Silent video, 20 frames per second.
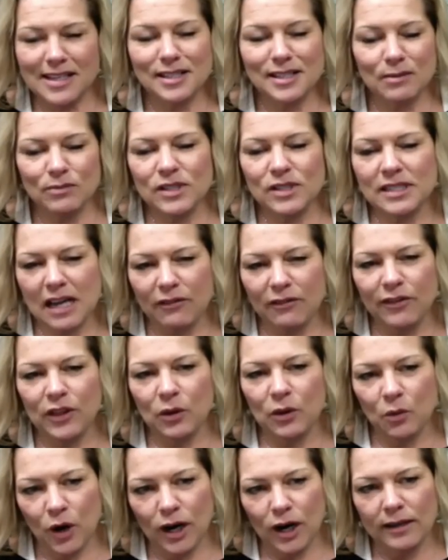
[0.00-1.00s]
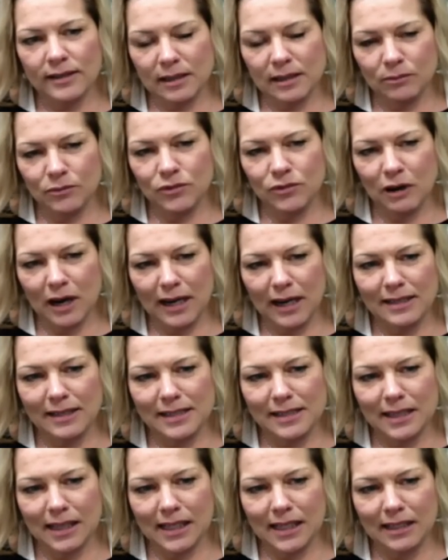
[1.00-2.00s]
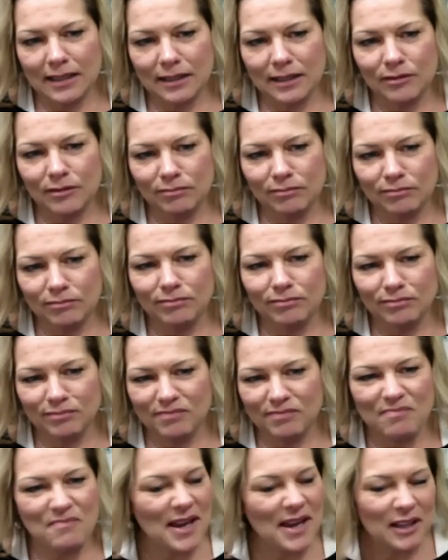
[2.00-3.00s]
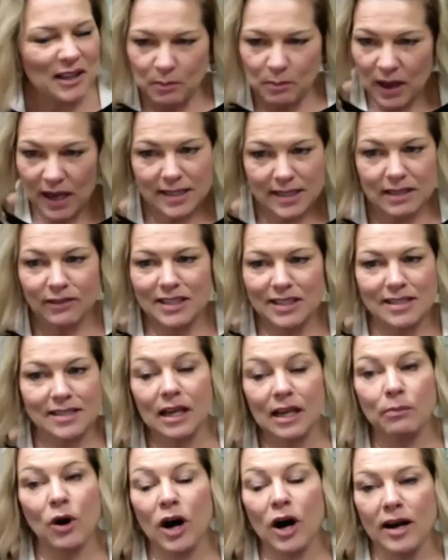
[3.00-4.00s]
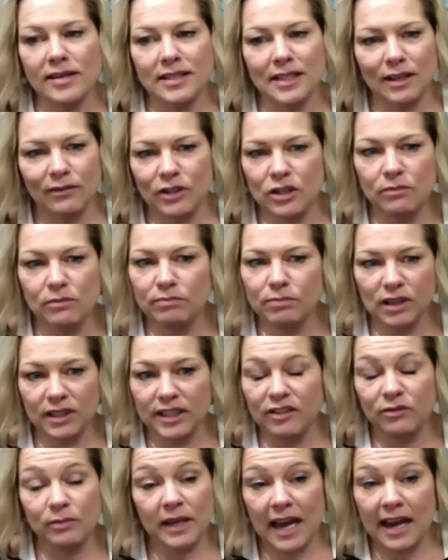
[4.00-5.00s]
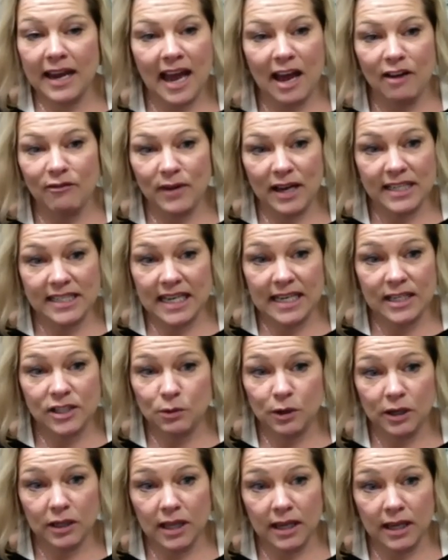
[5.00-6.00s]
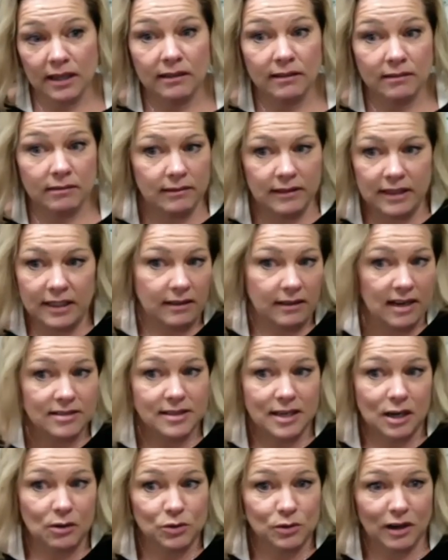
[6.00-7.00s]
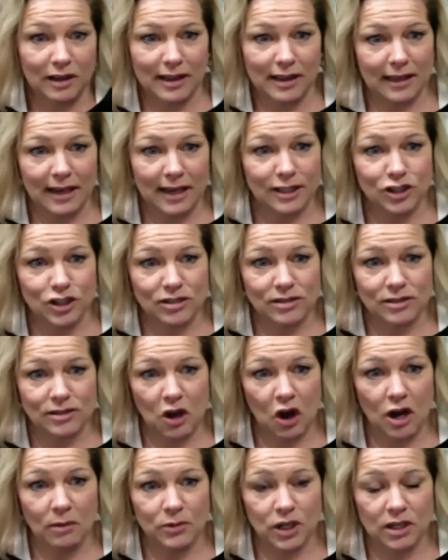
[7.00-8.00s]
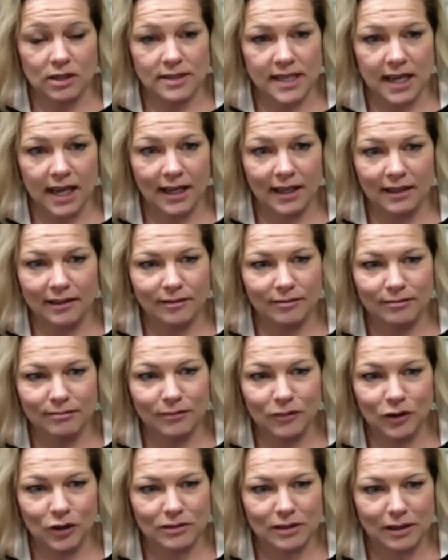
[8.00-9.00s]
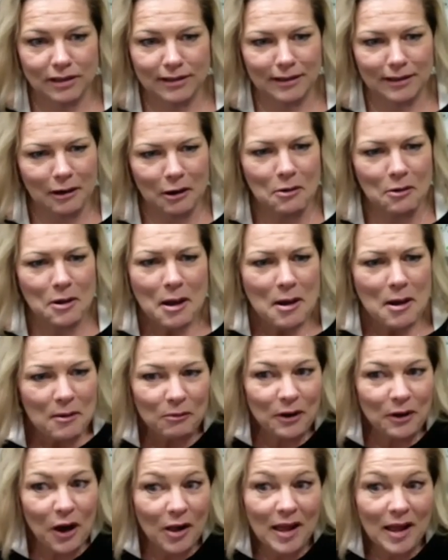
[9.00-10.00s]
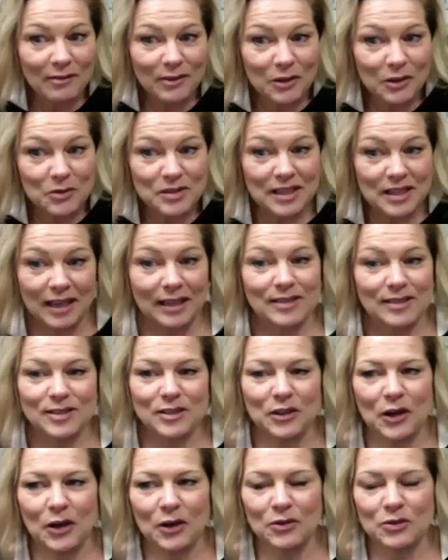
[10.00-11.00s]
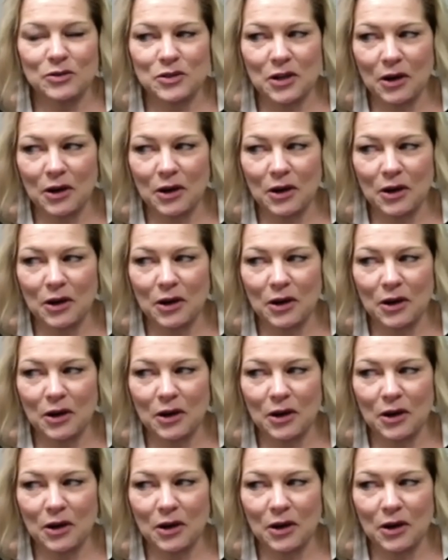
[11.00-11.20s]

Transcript: some stuff in the works. I'm trying to like make the best of it and stay positive. And believe me, I have my days where like yesterday was when, like, I just sobbed all day and looked up, you know, we all have those days, you know? So,